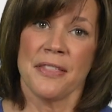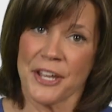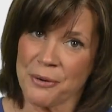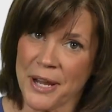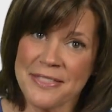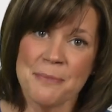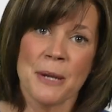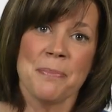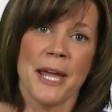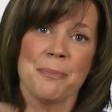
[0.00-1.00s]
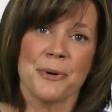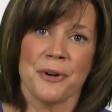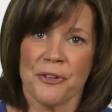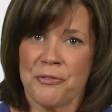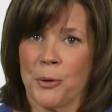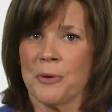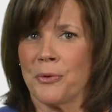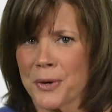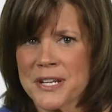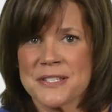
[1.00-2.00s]
They create them on paper in the form of
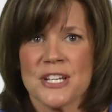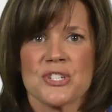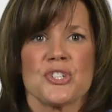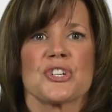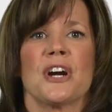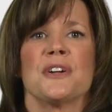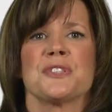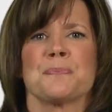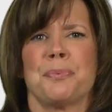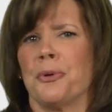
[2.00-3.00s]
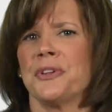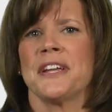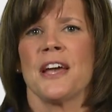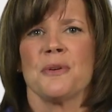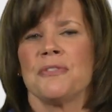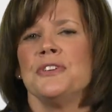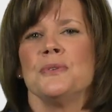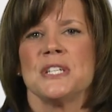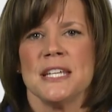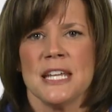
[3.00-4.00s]
organization charts, pull together a
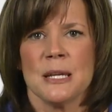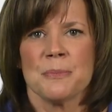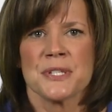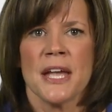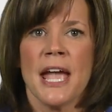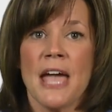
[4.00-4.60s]
few teams,